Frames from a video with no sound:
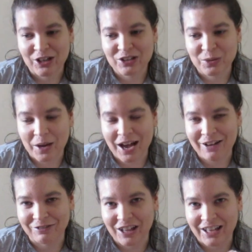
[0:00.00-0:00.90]
So I
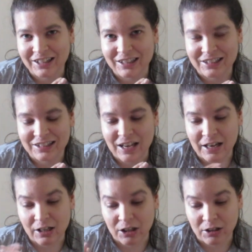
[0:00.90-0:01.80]
have like this
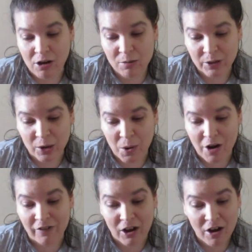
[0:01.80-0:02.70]
like alarm go
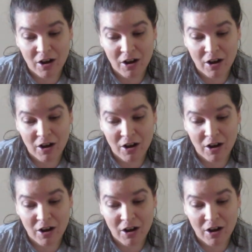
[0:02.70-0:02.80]
off at